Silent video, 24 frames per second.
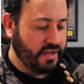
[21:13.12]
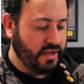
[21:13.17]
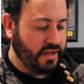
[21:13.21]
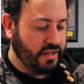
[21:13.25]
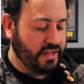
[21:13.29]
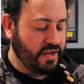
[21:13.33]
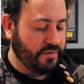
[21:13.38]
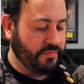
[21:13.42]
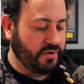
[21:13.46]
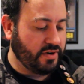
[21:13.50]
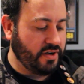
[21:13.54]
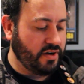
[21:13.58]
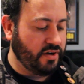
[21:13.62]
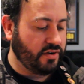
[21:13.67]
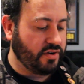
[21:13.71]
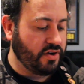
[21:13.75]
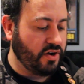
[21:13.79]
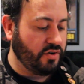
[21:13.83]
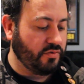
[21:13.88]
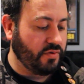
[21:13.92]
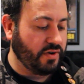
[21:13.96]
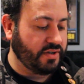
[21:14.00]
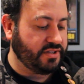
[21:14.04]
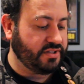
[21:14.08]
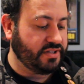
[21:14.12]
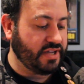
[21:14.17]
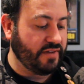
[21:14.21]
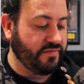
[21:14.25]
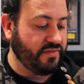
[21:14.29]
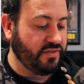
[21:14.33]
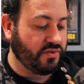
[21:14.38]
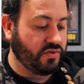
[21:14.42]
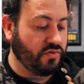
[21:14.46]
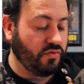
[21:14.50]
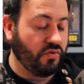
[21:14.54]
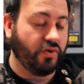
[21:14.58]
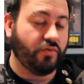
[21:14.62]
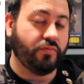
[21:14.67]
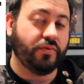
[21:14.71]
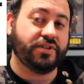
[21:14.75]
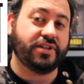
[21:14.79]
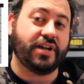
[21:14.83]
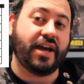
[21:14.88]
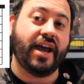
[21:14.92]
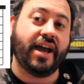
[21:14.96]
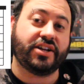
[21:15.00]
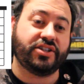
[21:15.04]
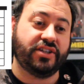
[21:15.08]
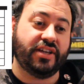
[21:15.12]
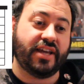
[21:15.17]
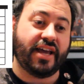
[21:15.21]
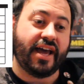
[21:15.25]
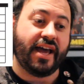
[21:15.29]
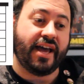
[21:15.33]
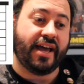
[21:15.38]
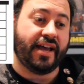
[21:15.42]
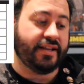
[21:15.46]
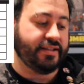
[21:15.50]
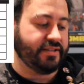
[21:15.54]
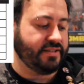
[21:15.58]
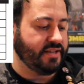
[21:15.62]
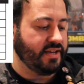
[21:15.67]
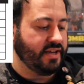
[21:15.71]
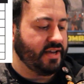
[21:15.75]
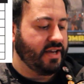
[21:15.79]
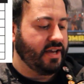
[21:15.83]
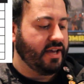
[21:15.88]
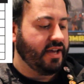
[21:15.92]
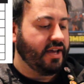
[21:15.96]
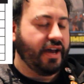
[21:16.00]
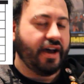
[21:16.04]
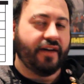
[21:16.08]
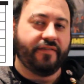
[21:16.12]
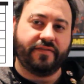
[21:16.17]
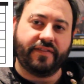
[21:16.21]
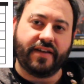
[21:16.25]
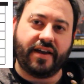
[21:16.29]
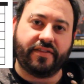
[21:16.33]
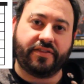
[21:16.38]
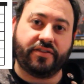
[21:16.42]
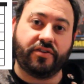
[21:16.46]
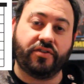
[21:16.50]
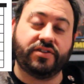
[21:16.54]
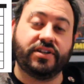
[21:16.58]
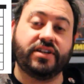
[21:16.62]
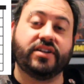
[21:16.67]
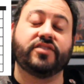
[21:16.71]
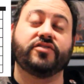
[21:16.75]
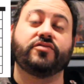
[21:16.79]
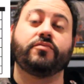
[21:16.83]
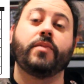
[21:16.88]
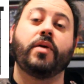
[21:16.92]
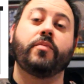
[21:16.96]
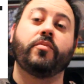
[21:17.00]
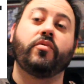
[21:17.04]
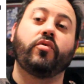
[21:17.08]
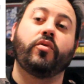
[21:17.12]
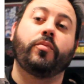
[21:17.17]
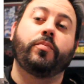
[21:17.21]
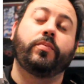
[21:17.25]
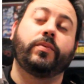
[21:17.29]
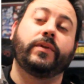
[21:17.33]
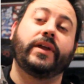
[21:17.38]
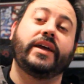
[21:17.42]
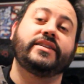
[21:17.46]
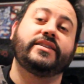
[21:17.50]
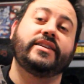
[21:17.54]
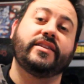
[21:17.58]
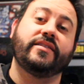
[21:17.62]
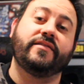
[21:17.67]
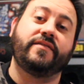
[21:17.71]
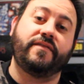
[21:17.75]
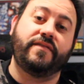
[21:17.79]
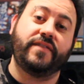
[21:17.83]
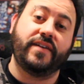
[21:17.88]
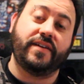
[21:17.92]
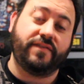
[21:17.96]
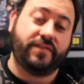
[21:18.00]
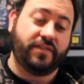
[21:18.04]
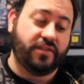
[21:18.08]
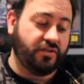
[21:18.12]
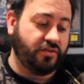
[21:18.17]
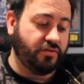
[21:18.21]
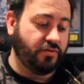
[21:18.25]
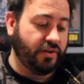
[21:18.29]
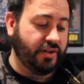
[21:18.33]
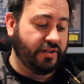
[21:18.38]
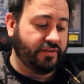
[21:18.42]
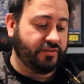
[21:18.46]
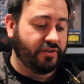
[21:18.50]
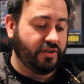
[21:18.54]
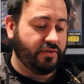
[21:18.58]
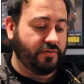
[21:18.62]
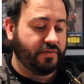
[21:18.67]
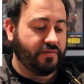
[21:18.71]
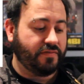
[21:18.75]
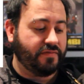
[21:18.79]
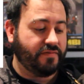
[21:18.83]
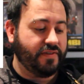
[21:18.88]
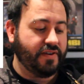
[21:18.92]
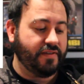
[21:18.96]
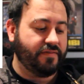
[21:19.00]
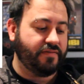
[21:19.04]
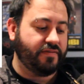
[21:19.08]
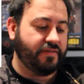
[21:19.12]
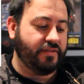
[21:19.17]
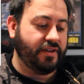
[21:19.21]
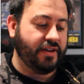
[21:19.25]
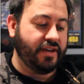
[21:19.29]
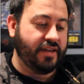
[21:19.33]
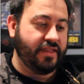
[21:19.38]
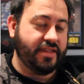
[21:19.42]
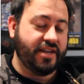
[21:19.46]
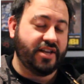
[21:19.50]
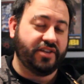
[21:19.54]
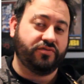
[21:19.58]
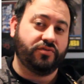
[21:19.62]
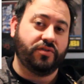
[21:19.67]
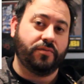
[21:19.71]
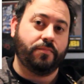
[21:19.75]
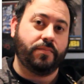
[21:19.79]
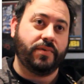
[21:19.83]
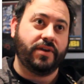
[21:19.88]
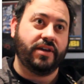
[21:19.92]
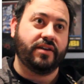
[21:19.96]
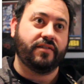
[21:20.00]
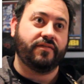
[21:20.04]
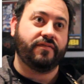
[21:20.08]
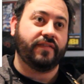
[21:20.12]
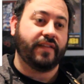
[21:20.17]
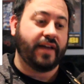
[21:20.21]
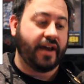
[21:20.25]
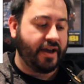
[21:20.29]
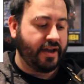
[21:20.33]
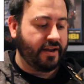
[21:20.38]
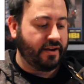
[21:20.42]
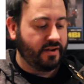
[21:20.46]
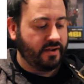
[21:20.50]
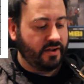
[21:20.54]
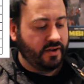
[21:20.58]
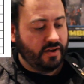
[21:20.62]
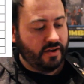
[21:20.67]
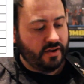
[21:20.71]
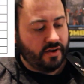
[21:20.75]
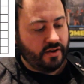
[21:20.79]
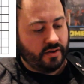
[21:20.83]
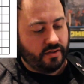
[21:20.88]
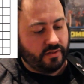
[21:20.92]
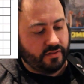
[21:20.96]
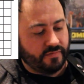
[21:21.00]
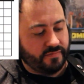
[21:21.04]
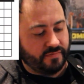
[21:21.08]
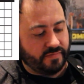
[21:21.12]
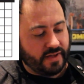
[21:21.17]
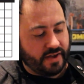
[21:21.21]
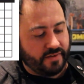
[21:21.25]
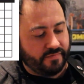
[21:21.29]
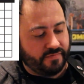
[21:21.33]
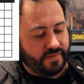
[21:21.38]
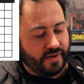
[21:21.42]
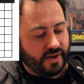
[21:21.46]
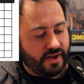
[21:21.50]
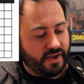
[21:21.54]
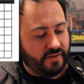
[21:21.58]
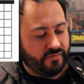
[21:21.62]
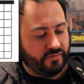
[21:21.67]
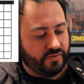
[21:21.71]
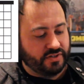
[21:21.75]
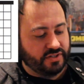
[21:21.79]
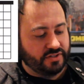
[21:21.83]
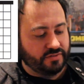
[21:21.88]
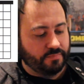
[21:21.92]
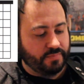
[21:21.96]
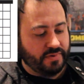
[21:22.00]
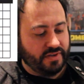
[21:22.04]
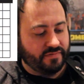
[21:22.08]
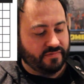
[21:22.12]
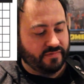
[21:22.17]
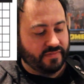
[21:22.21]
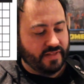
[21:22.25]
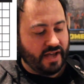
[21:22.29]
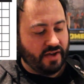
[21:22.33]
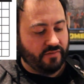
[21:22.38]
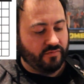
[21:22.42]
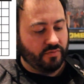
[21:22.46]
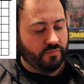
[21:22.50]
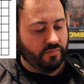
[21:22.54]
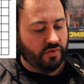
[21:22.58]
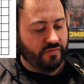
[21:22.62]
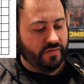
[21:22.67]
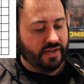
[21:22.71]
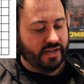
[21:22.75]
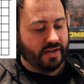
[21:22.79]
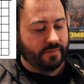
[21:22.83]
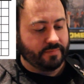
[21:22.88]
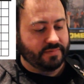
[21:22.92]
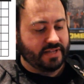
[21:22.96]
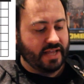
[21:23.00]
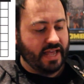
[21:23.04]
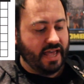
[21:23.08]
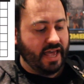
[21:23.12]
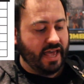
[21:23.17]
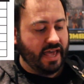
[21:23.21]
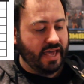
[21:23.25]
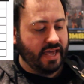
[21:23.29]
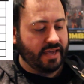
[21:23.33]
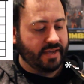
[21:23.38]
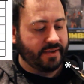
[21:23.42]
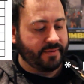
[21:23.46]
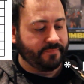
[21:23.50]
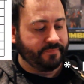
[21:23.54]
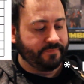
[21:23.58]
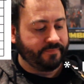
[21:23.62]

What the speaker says: Then we're going to go to our 7th chord, which actually has a flat 13, because remember, we're replacing the 5th degree, so the 5th in this would be the flat 5, which is B flat. We're moving it up to A.